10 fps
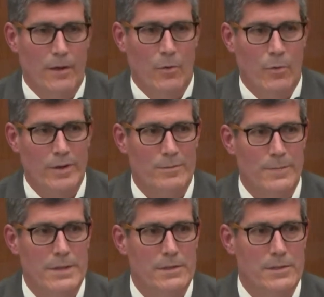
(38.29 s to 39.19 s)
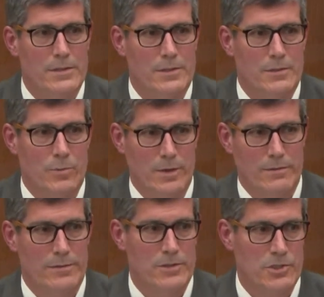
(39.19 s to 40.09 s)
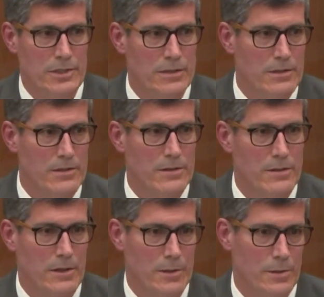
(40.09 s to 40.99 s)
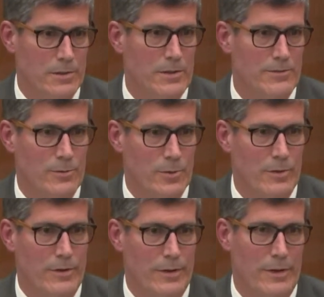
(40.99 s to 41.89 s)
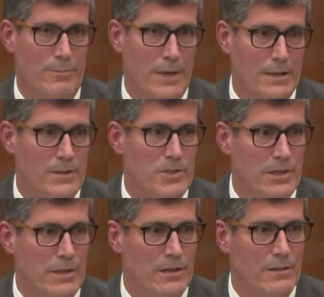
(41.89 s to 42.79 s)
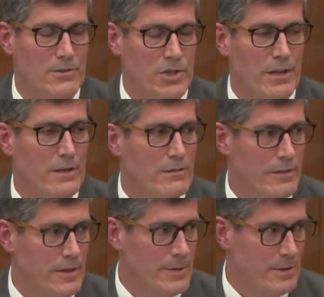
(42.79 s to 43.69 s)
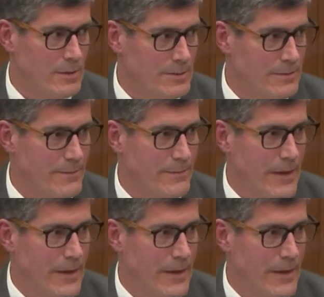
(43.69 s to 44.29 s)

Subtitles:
What it means is that one of the genes that codes for the beta chain of hemoglobin